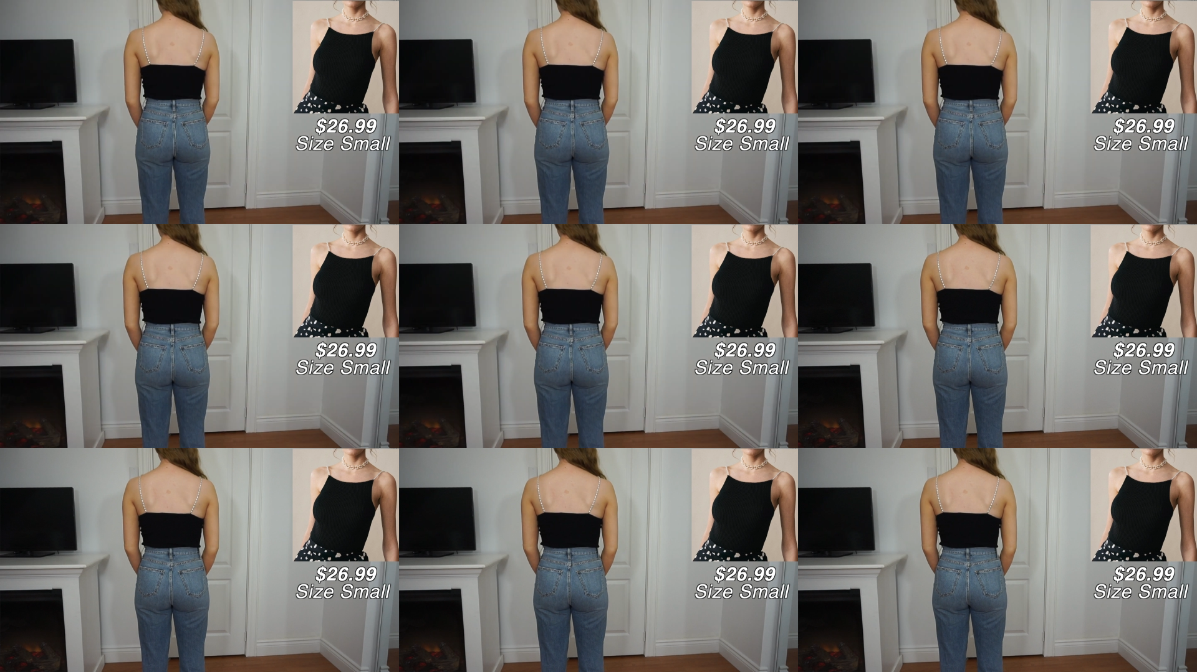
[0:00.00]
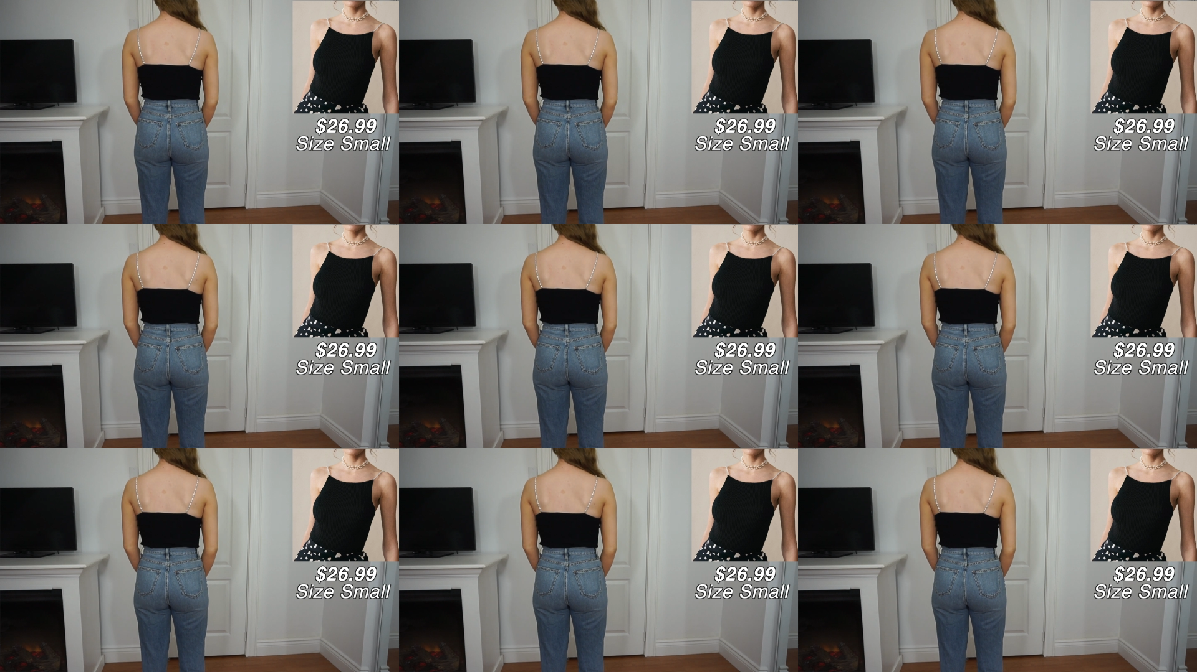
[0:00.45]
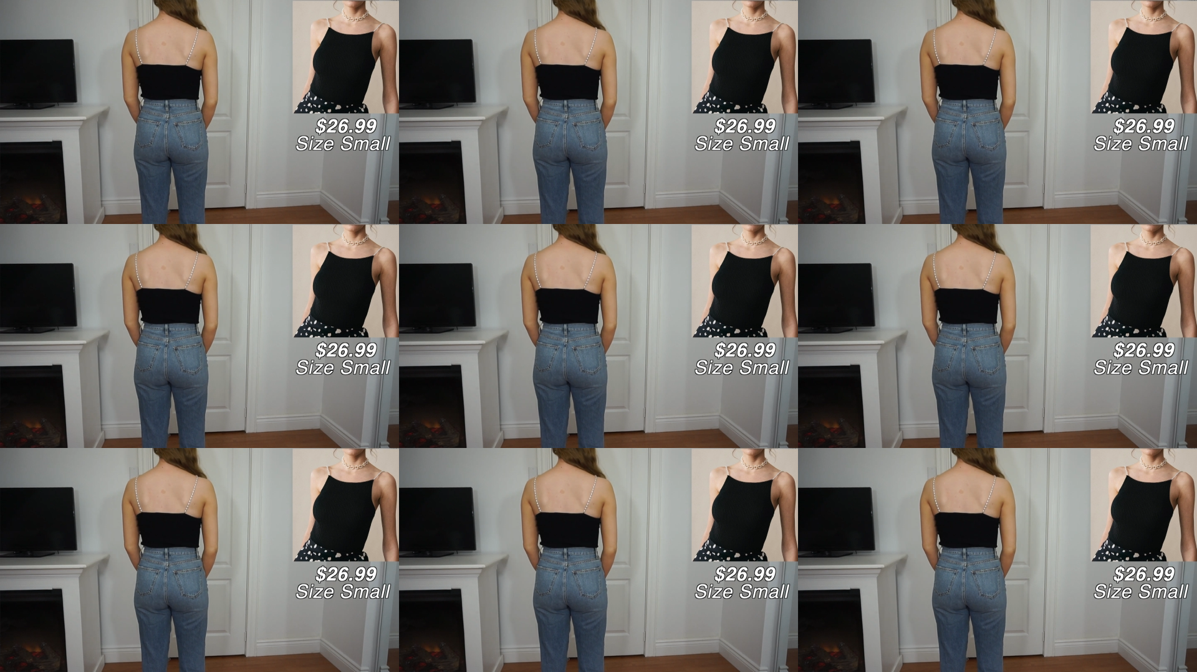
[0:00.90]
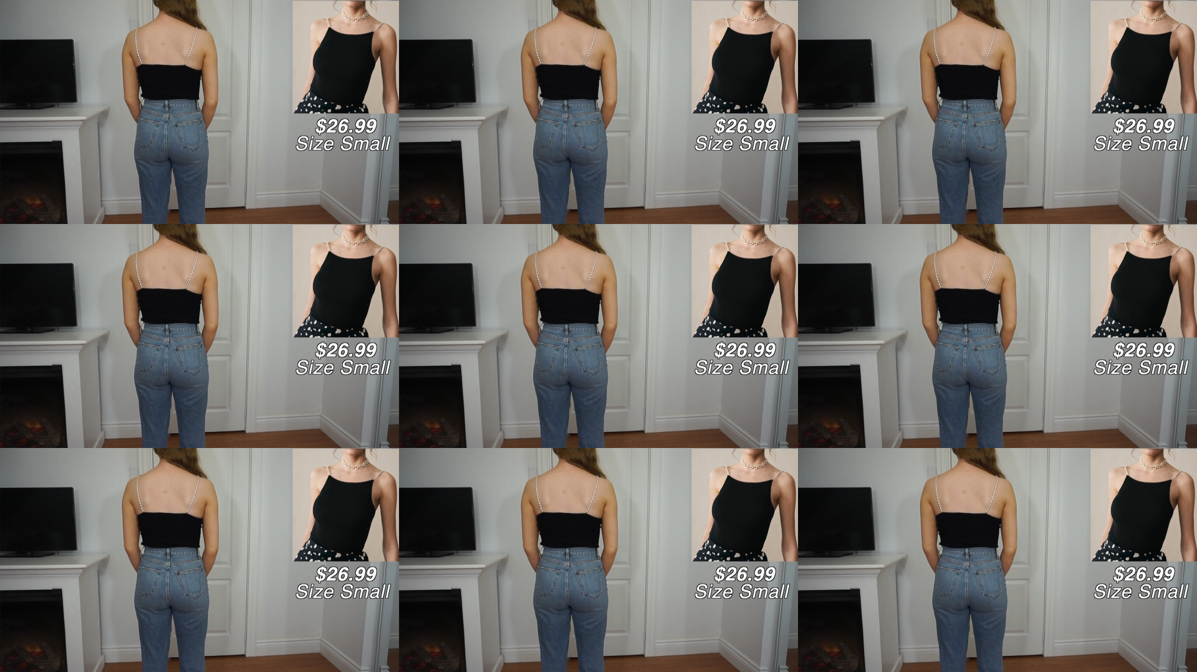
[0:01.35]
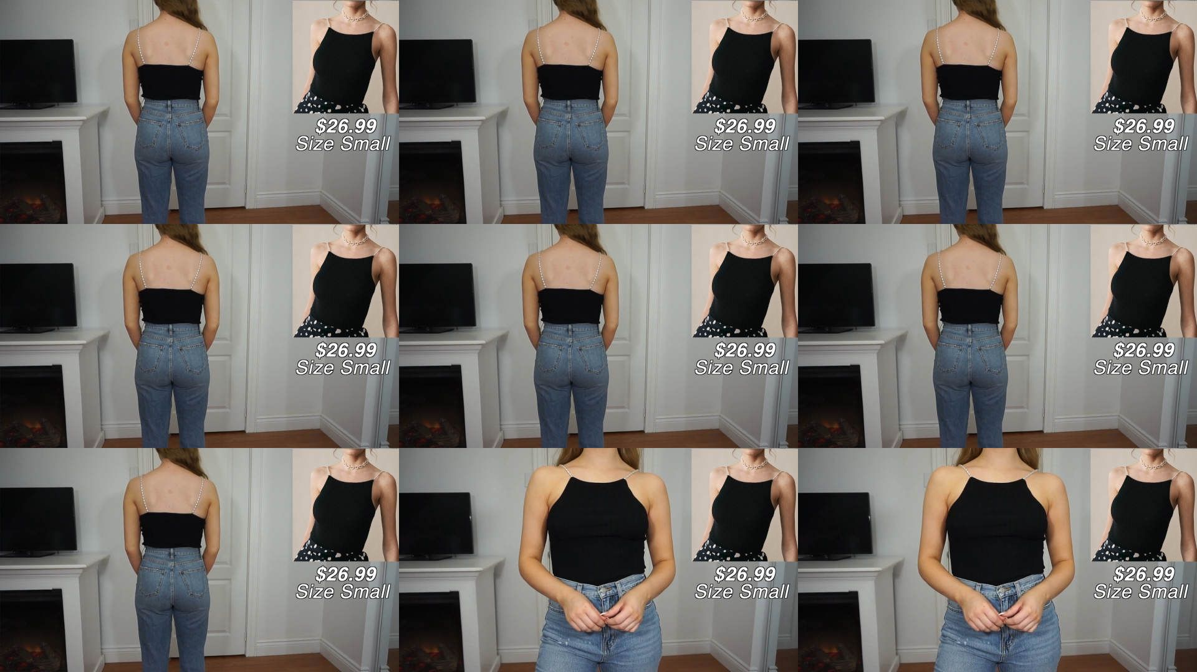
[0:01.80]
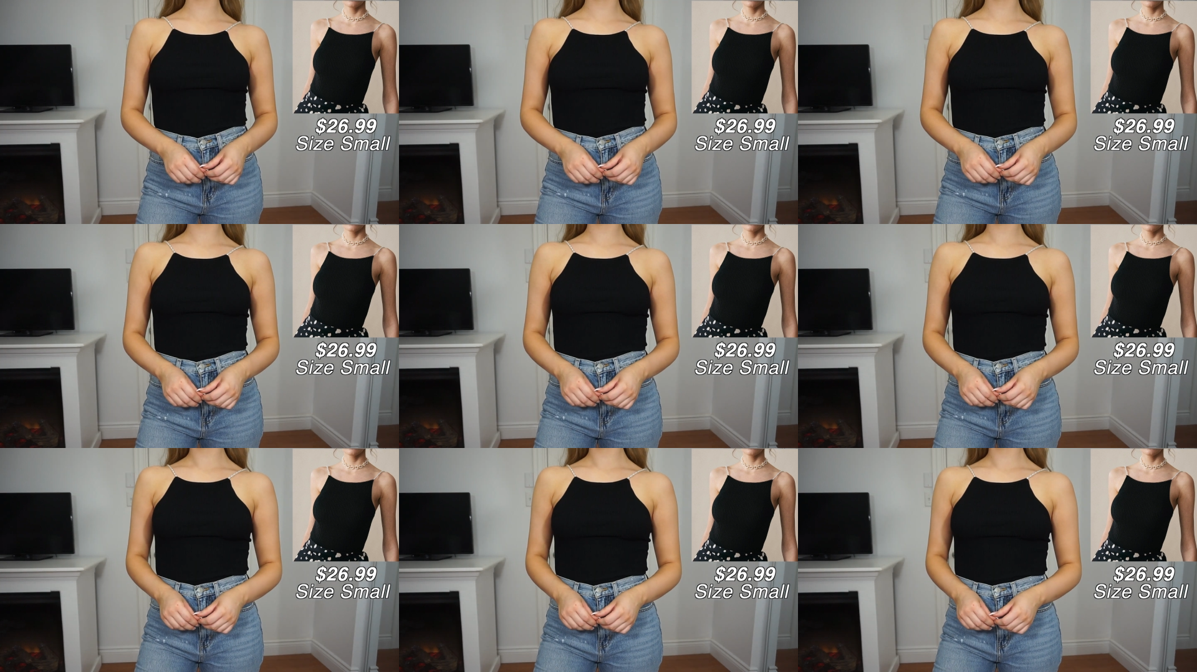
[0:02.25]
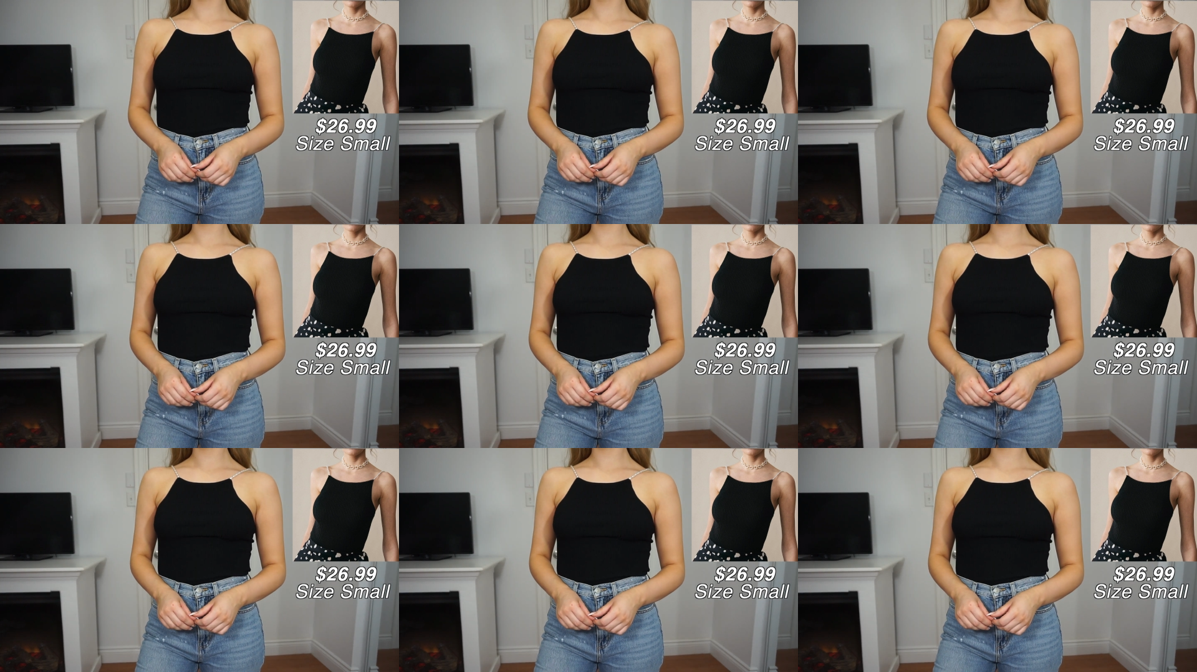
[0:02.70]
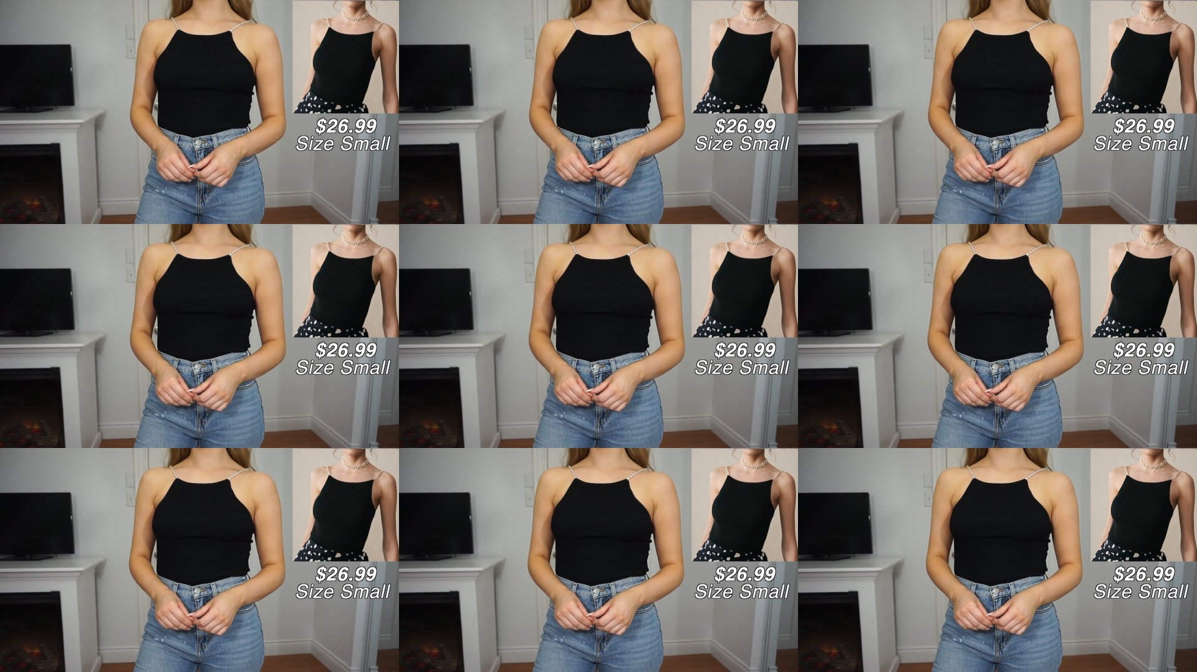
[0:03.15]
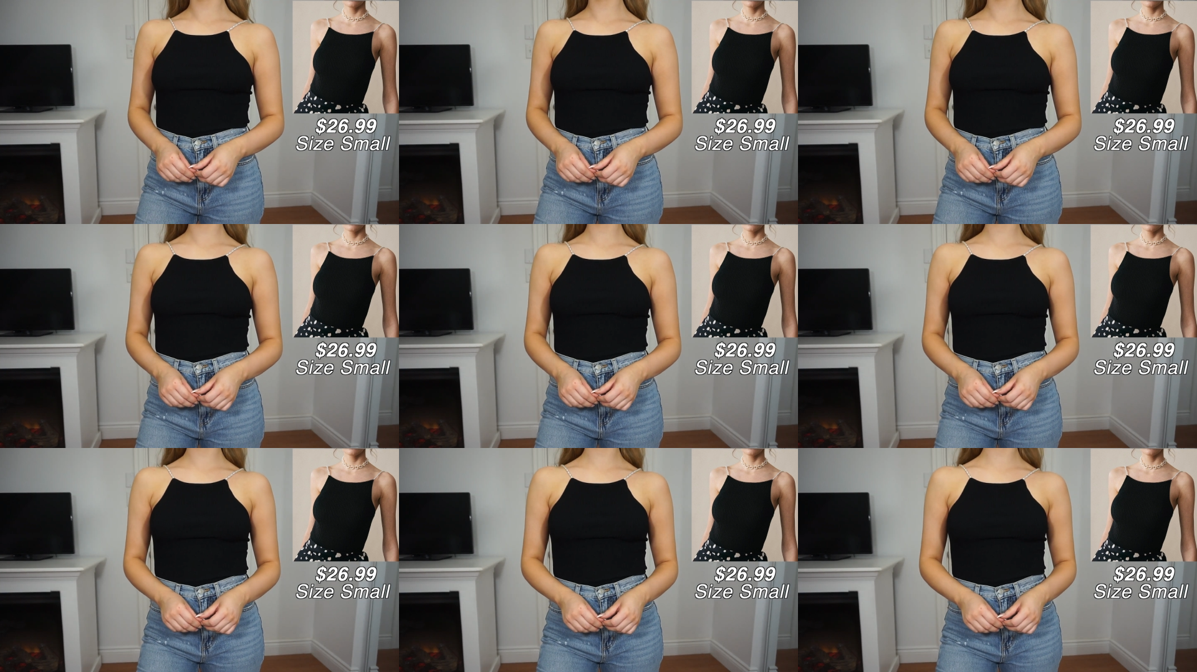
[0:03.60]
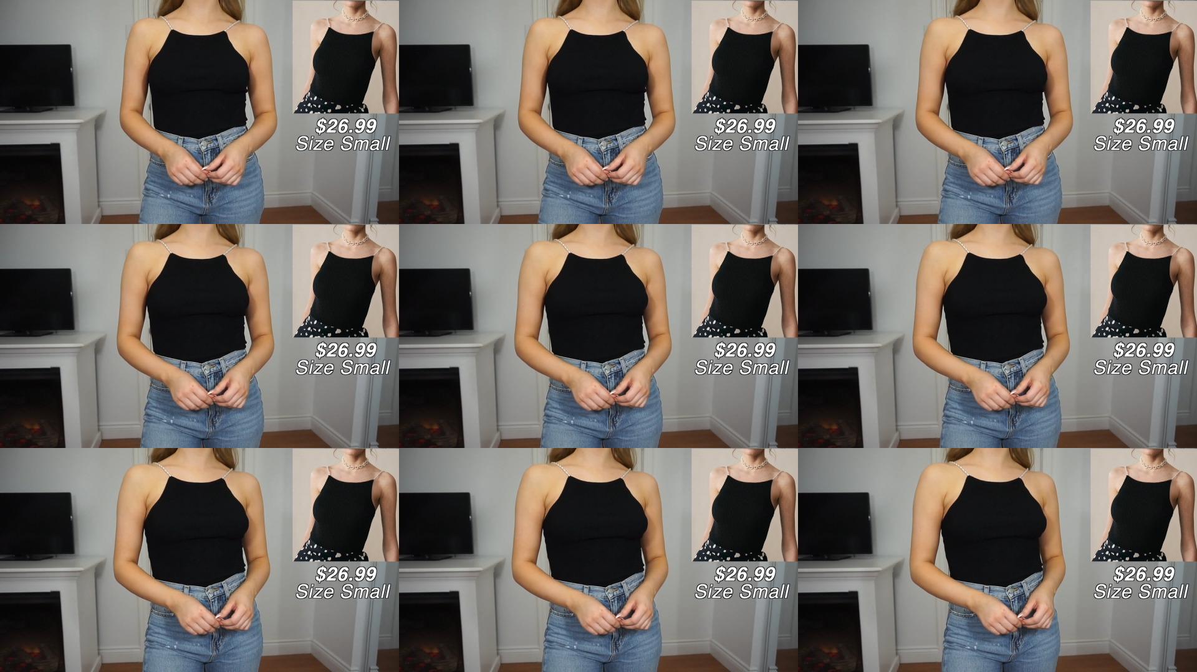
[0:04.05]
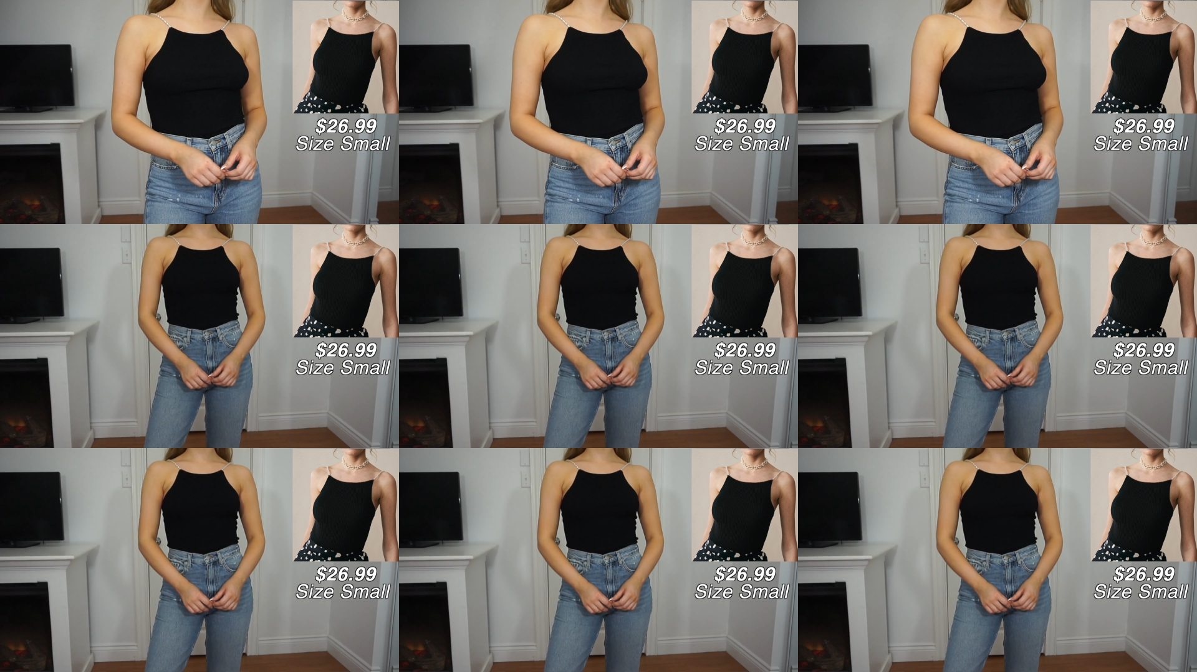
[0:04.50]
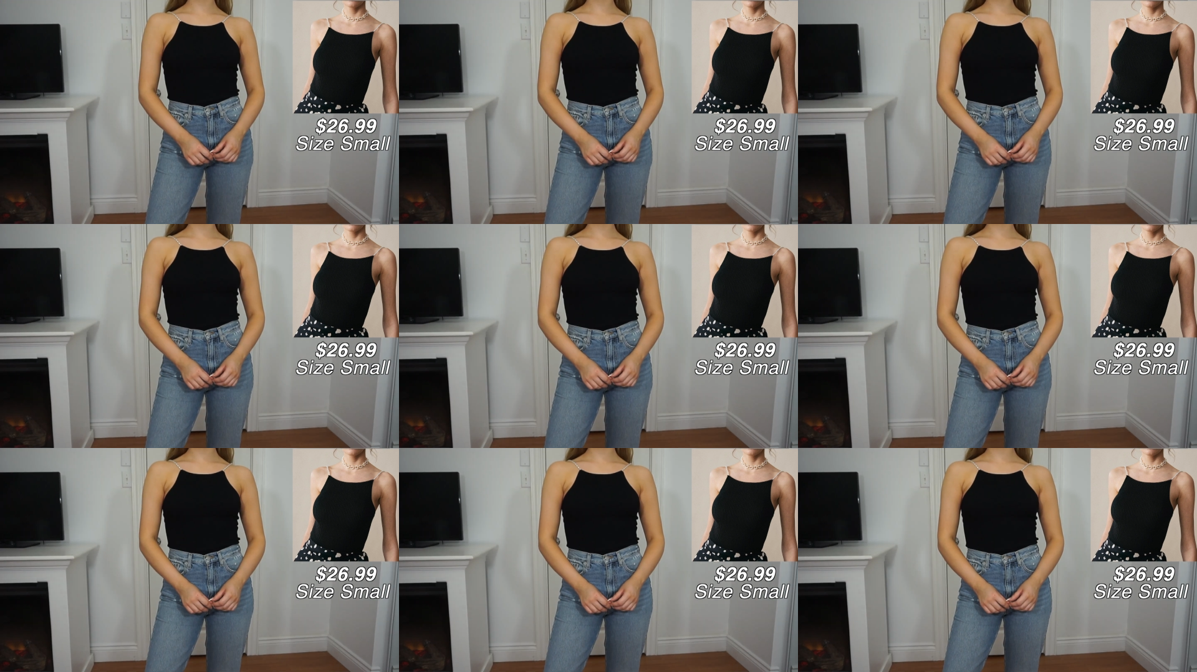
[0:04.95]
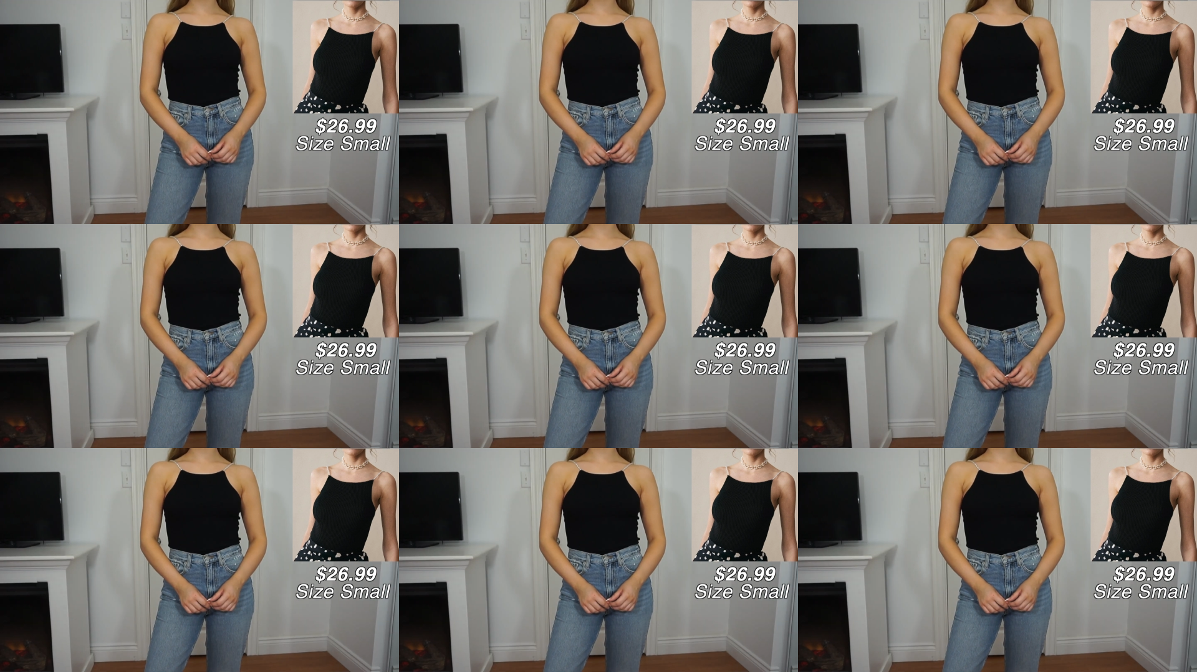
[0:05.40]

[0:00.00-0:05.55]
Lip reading: (no speaker visible)